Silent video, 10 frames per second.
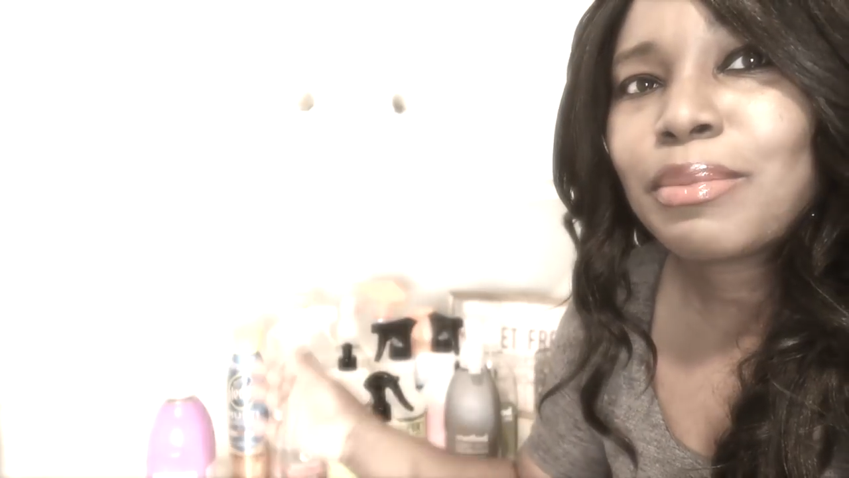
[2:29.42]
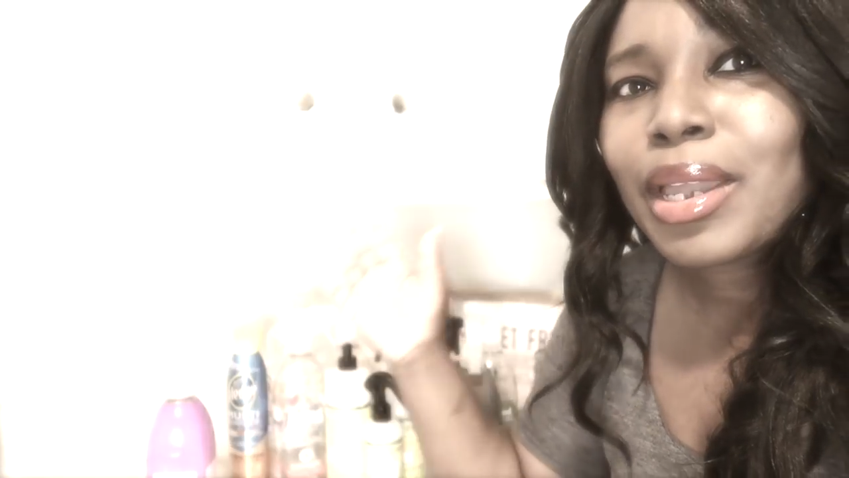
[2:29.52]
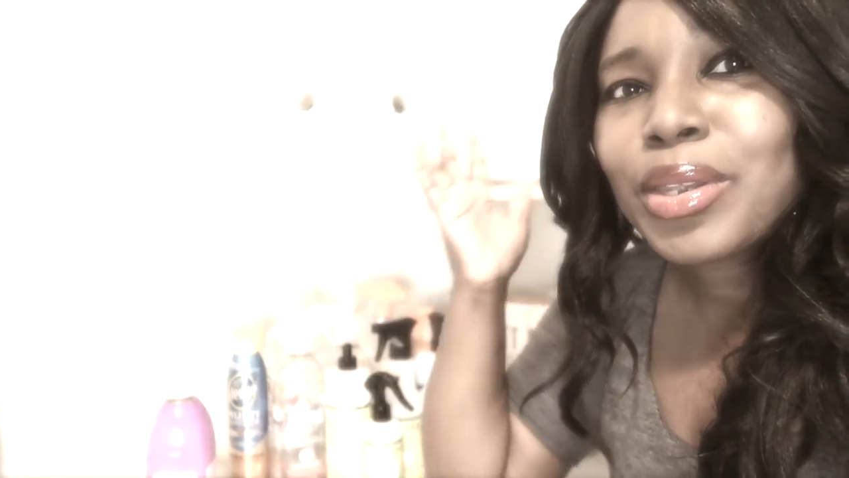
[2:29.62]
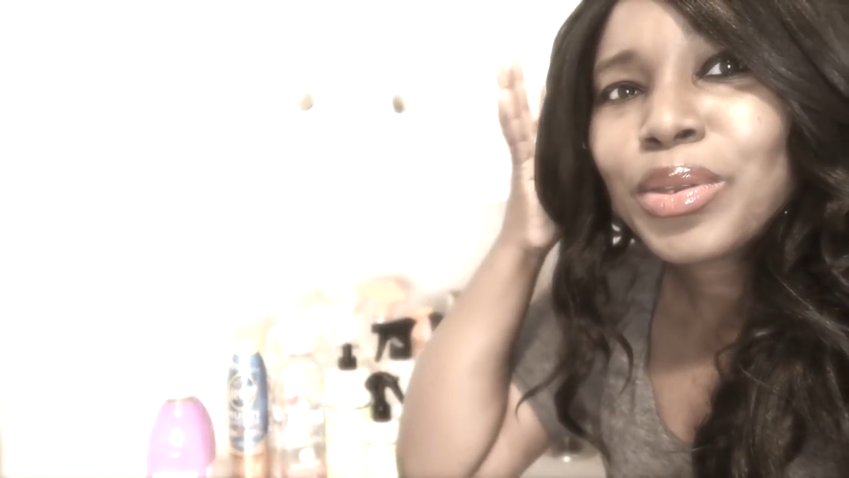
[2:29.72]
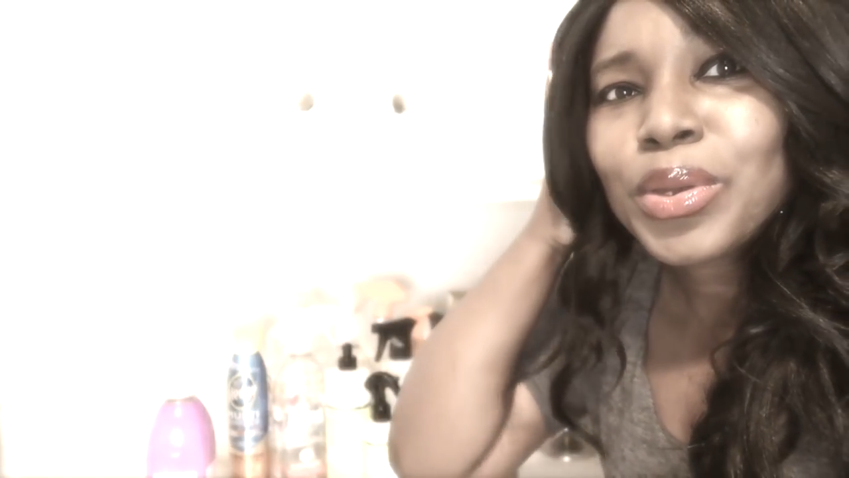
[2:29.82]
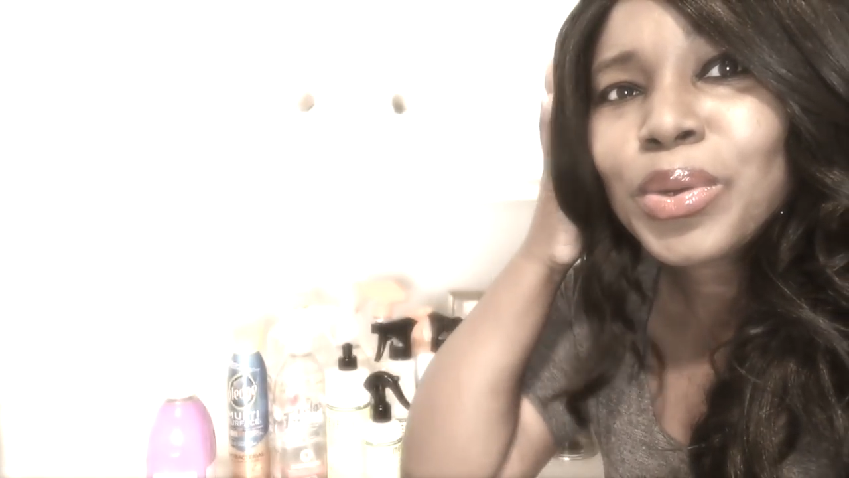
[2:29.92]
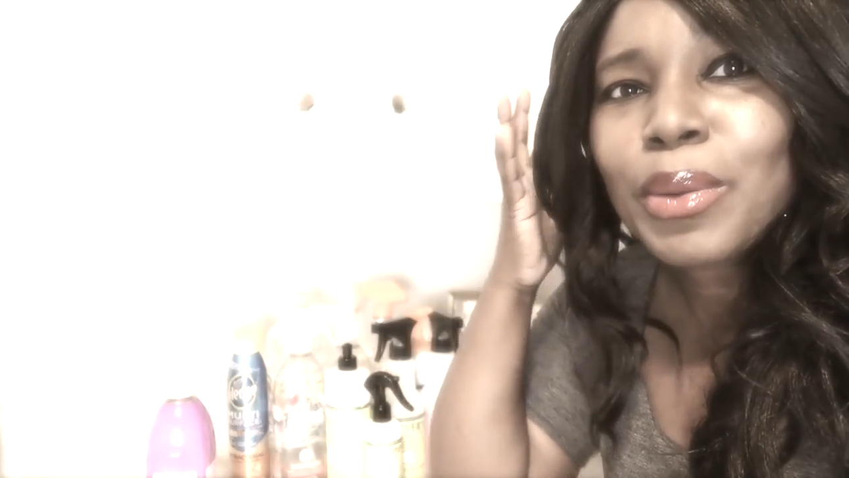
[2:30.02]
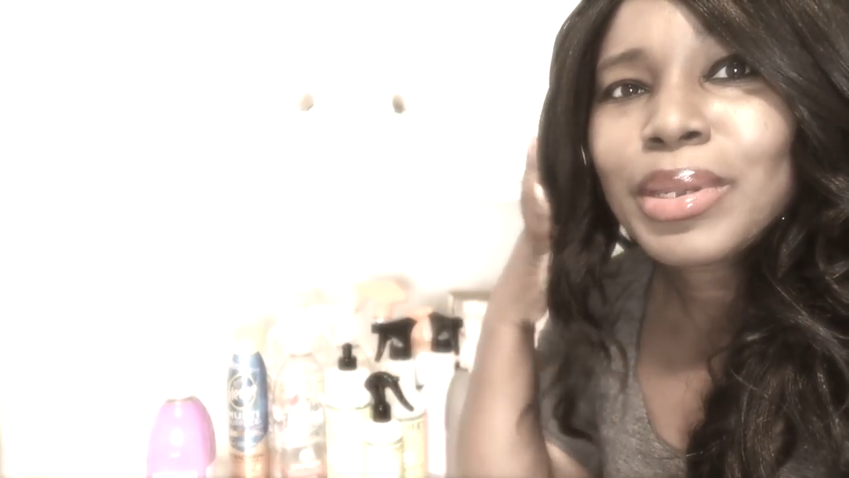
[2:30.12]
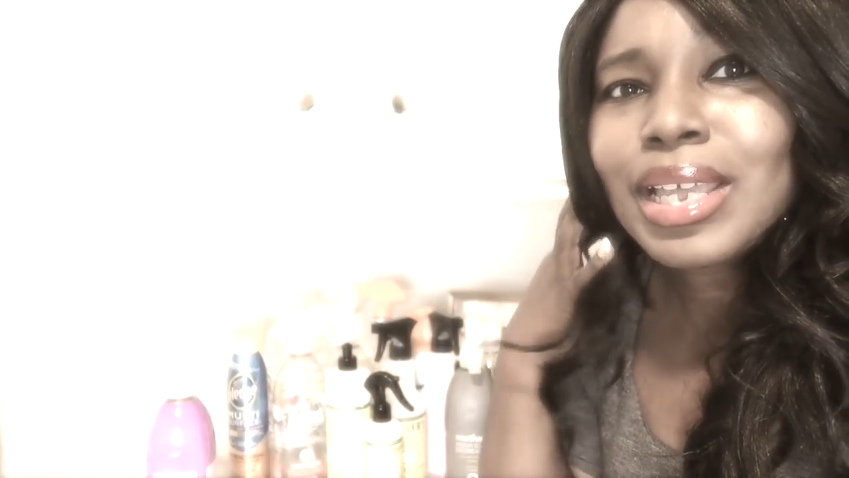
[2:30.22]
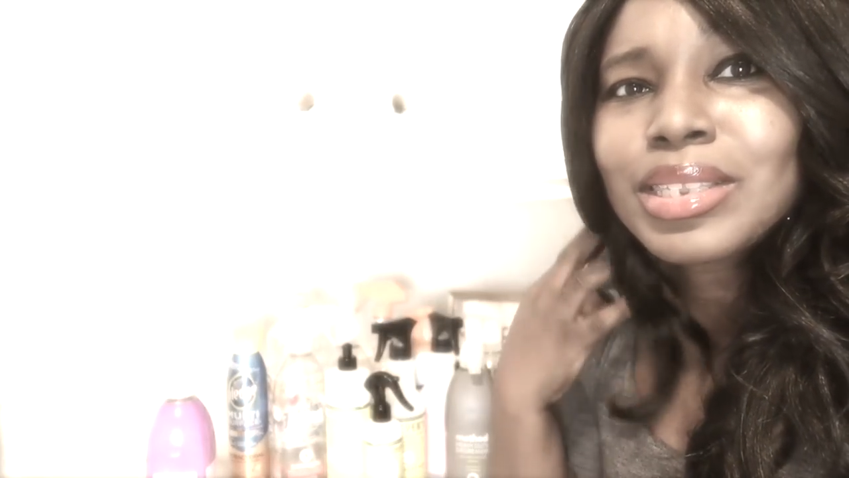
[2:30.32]
see my
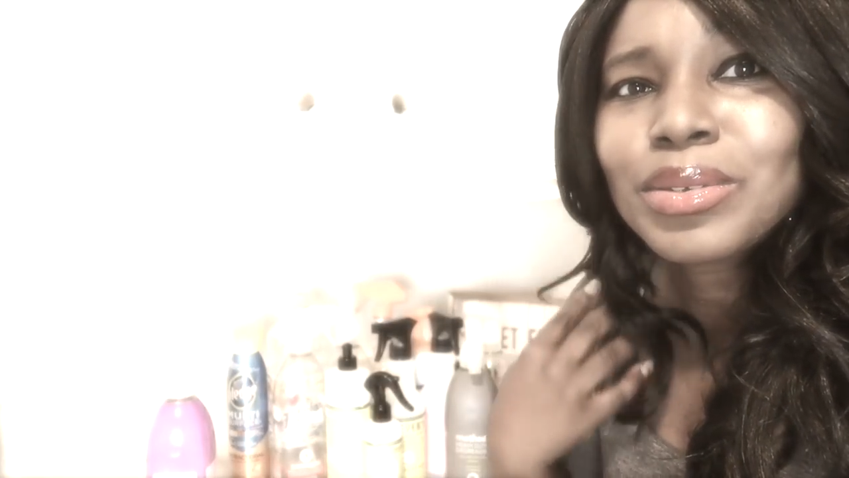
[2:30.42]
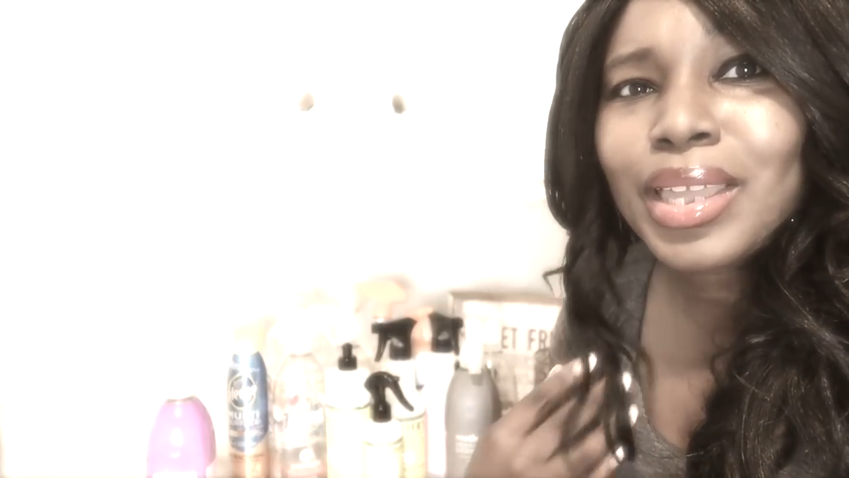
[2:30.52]
unicorn, but that's